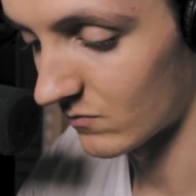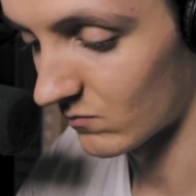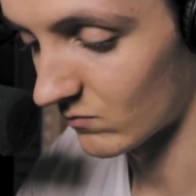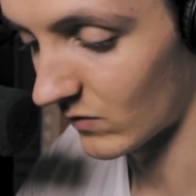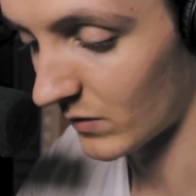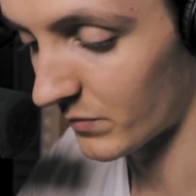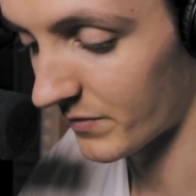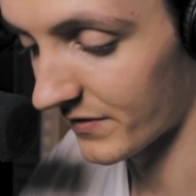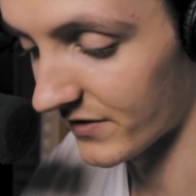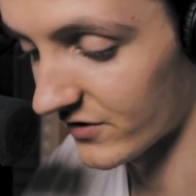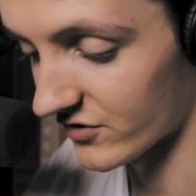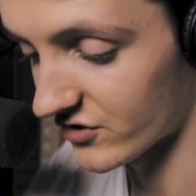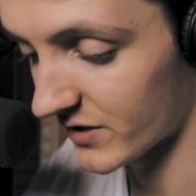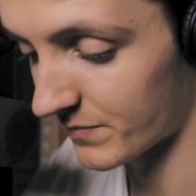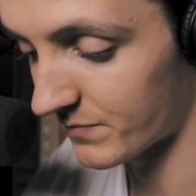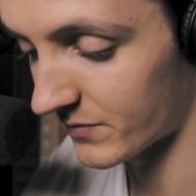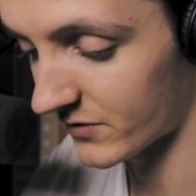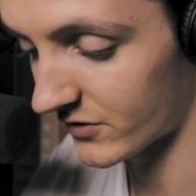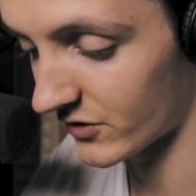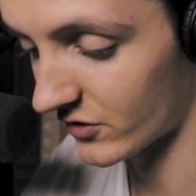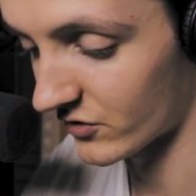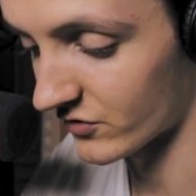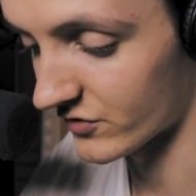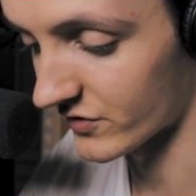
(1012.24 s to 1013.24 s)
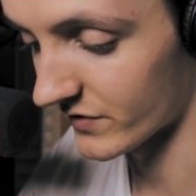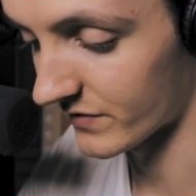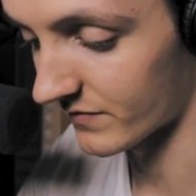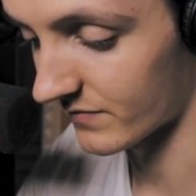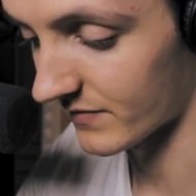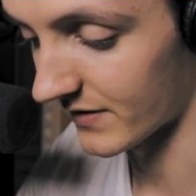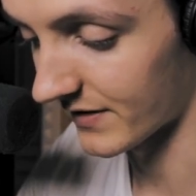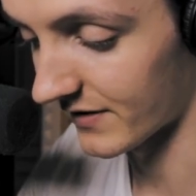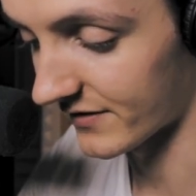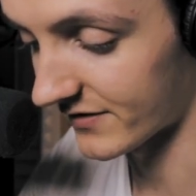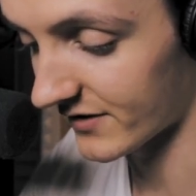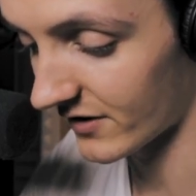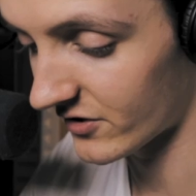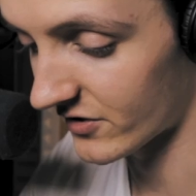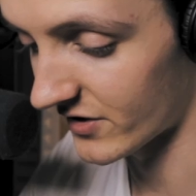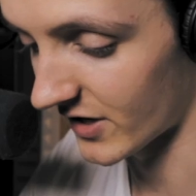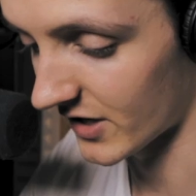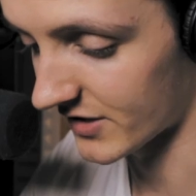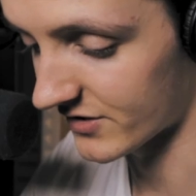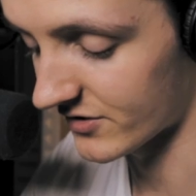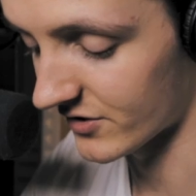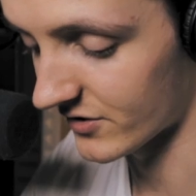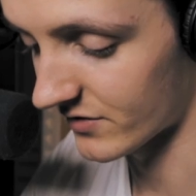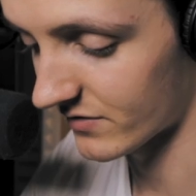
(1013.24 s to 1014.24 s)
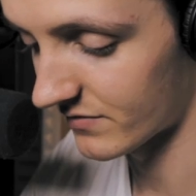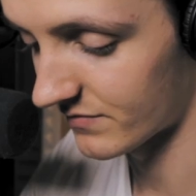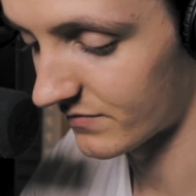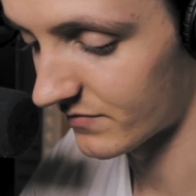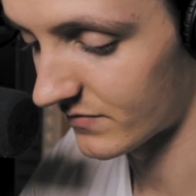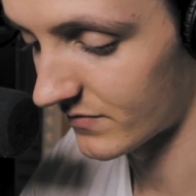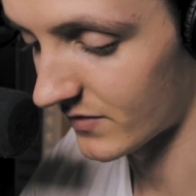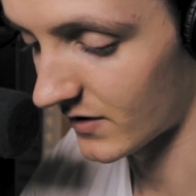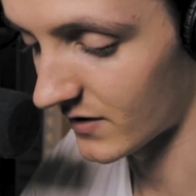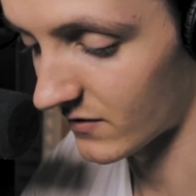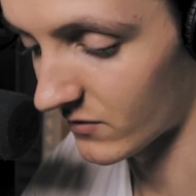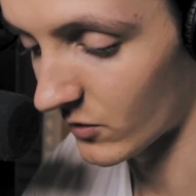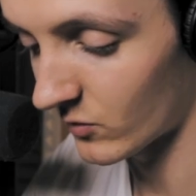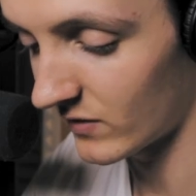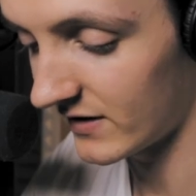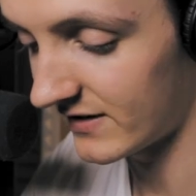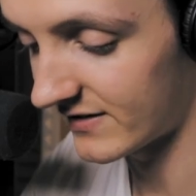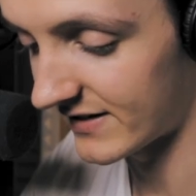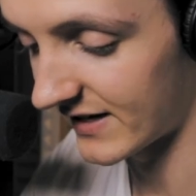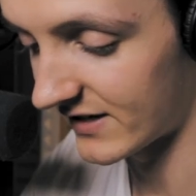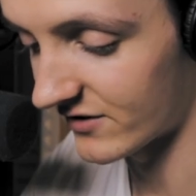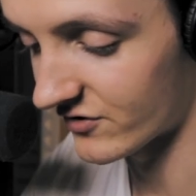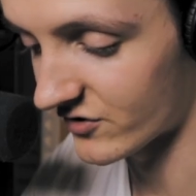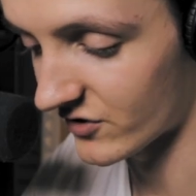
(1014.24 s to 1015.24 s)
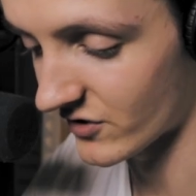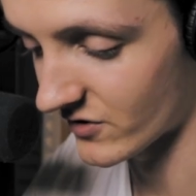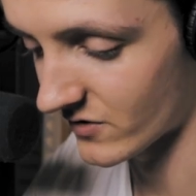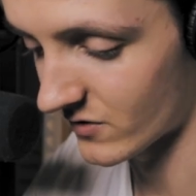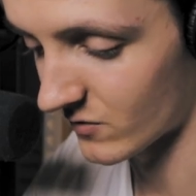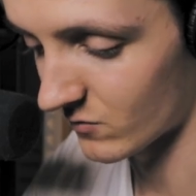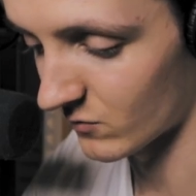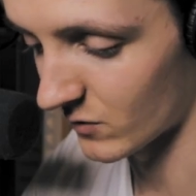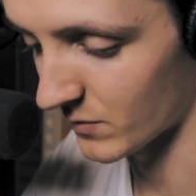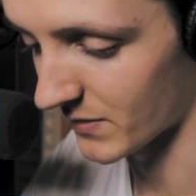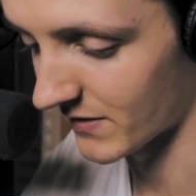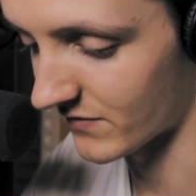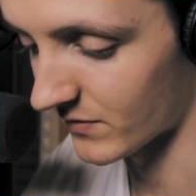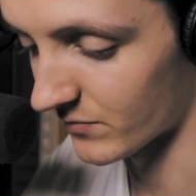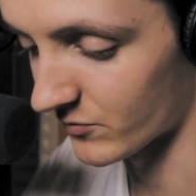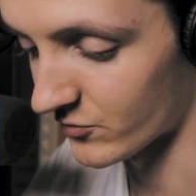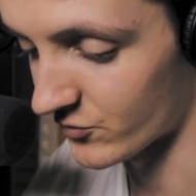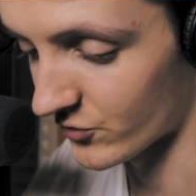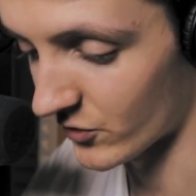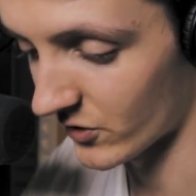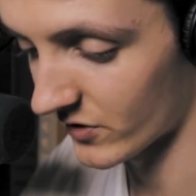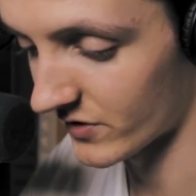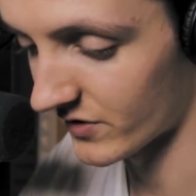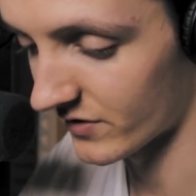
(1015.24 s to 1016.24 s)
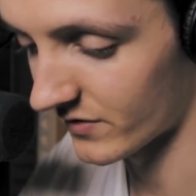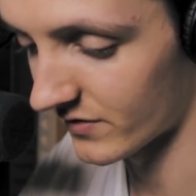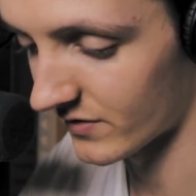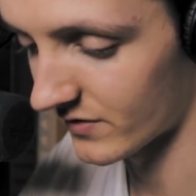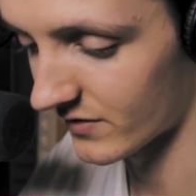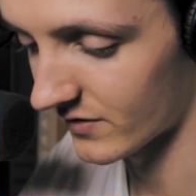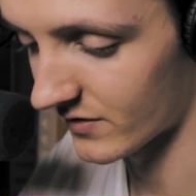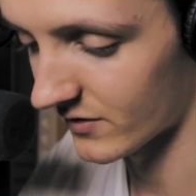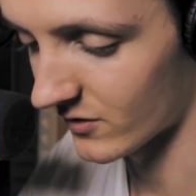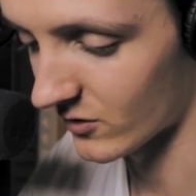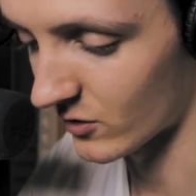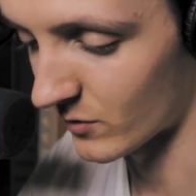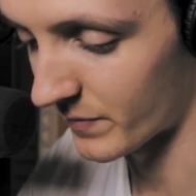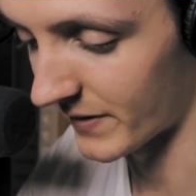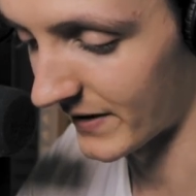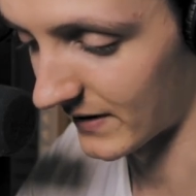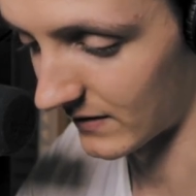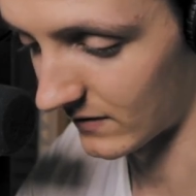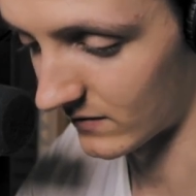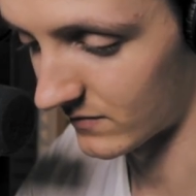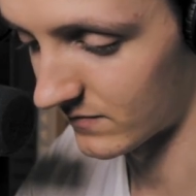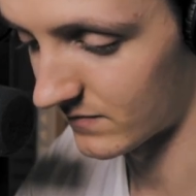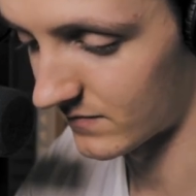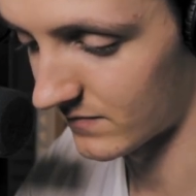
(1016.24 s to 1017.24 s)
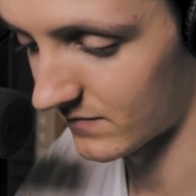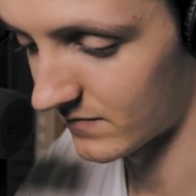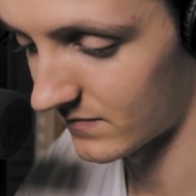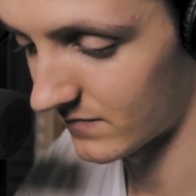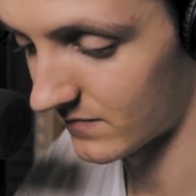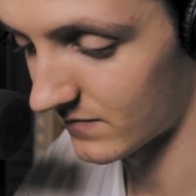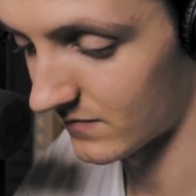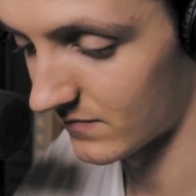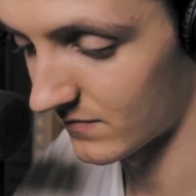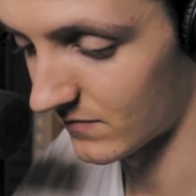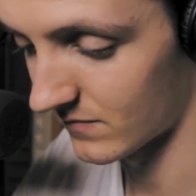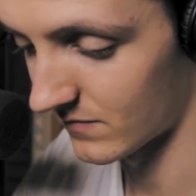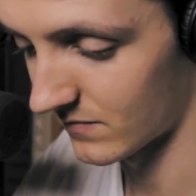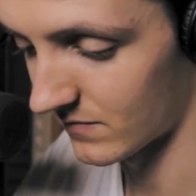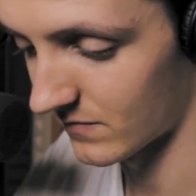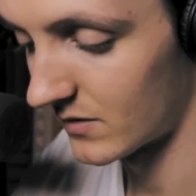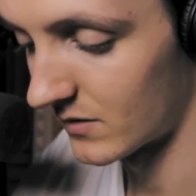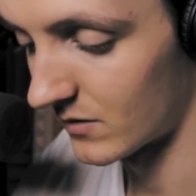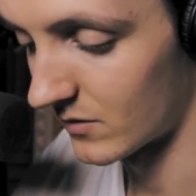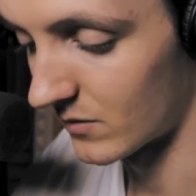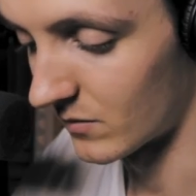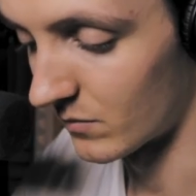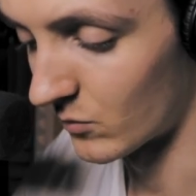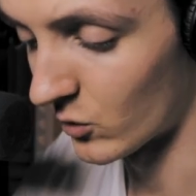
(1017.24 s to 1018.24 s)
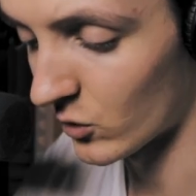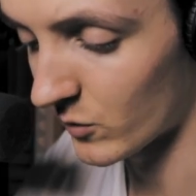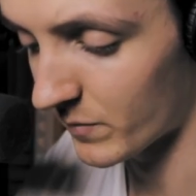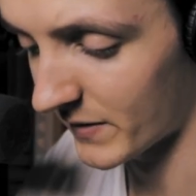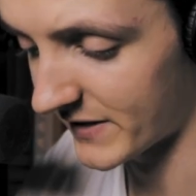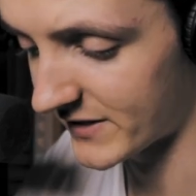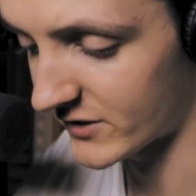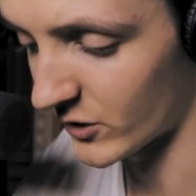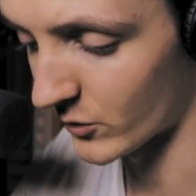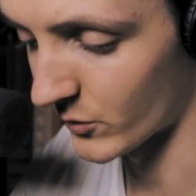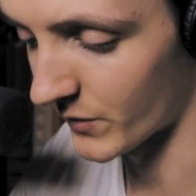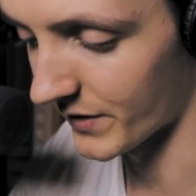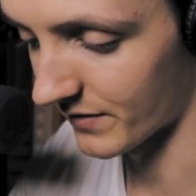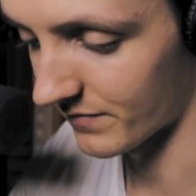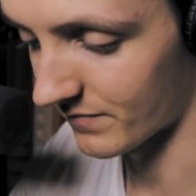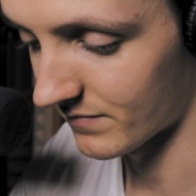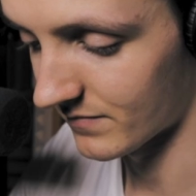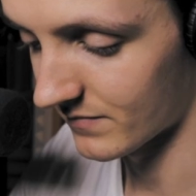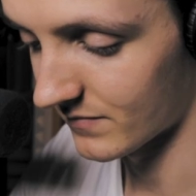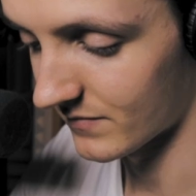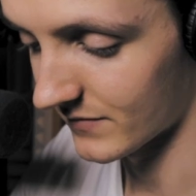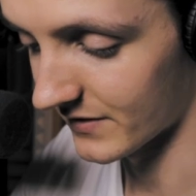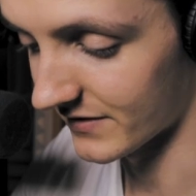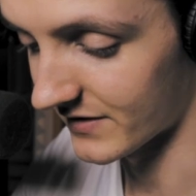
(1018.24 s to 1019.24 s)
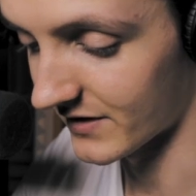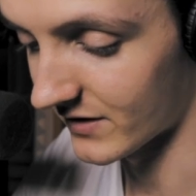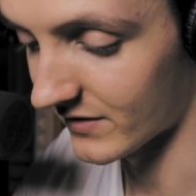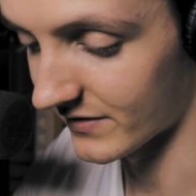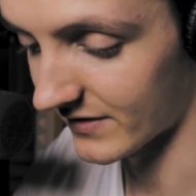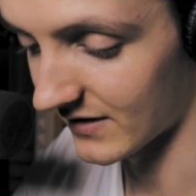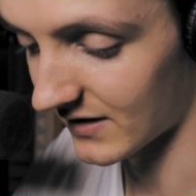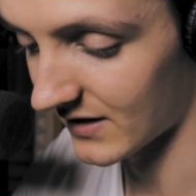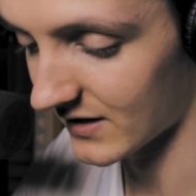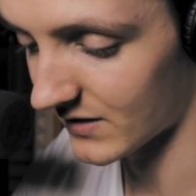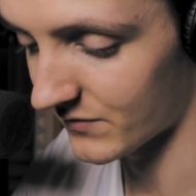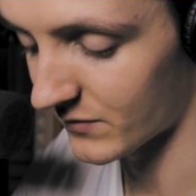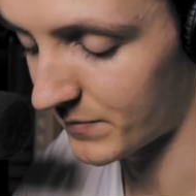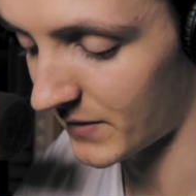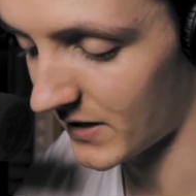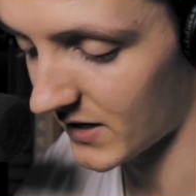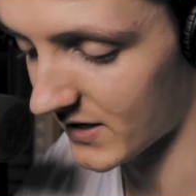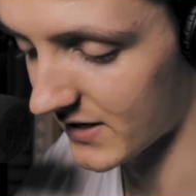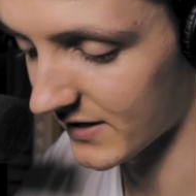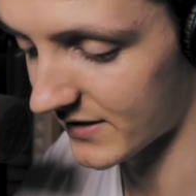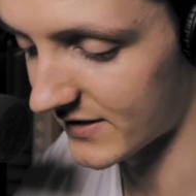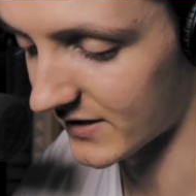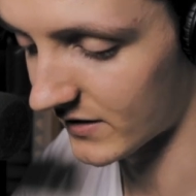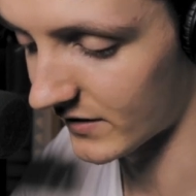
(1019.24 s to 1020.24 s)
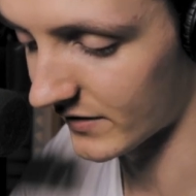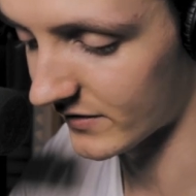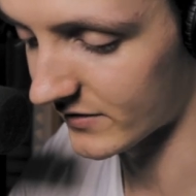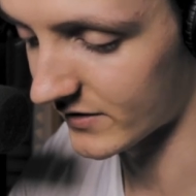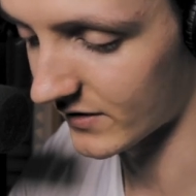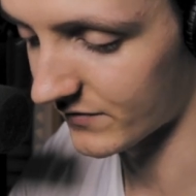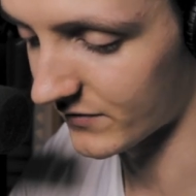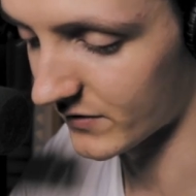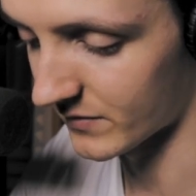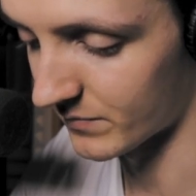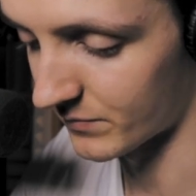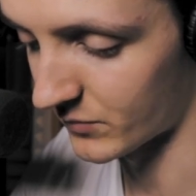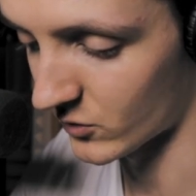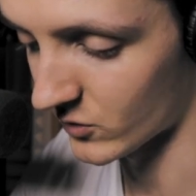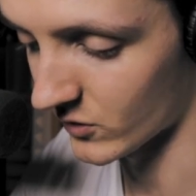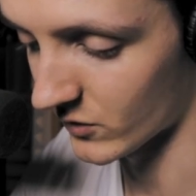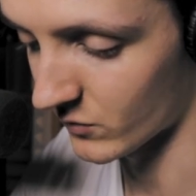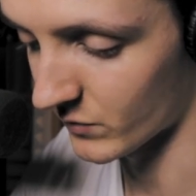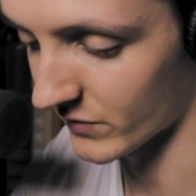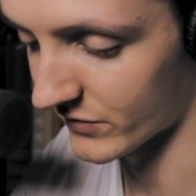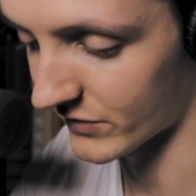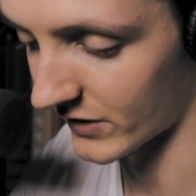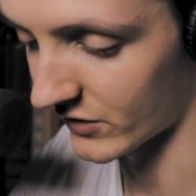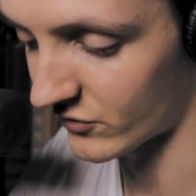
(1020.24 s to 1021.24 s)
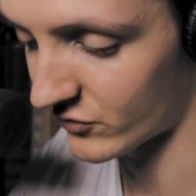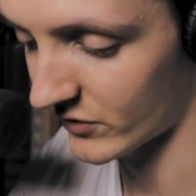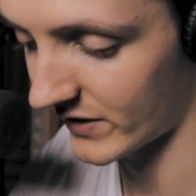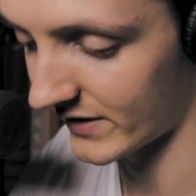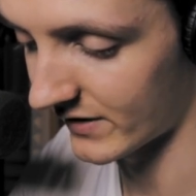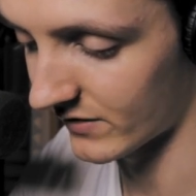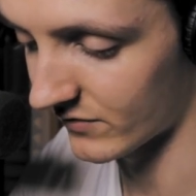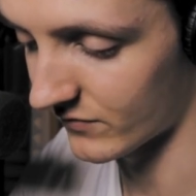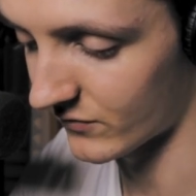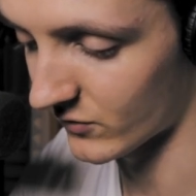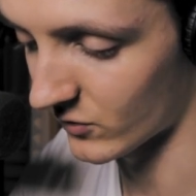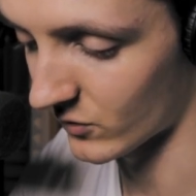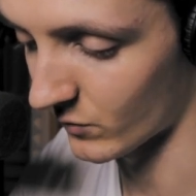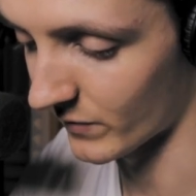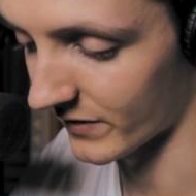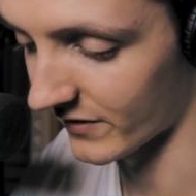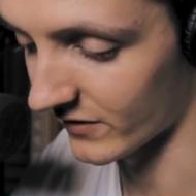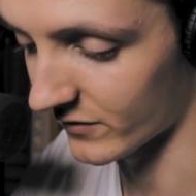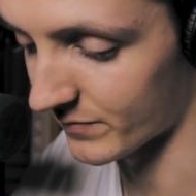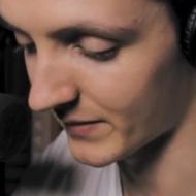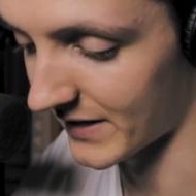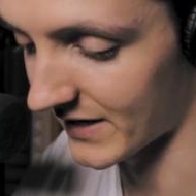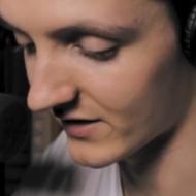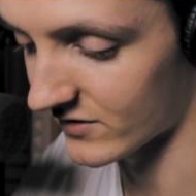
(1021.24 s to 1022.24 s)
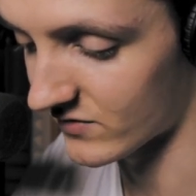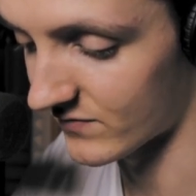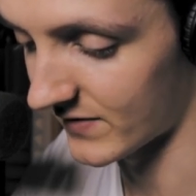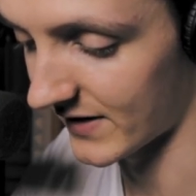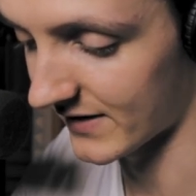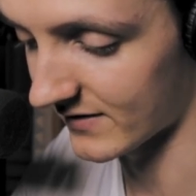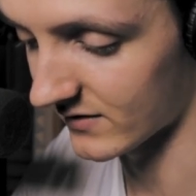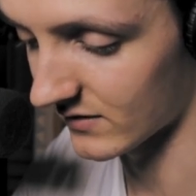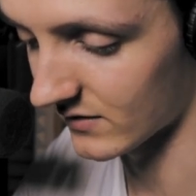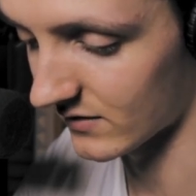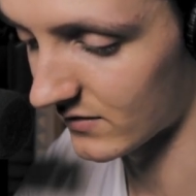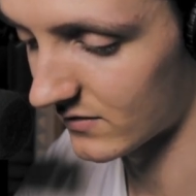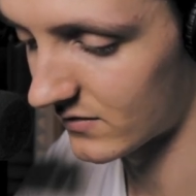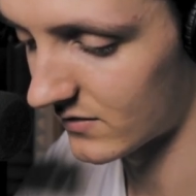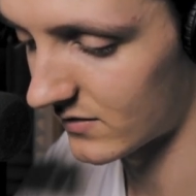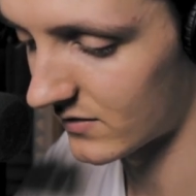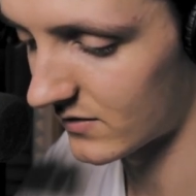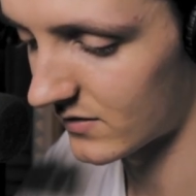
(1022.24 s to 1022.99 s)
"What with the ship's surgeon and this other doctor, our only danger will be from drug or pill. More by token, as there is a lot of apothecary stuff on board which I traded for with a Spanish vessel."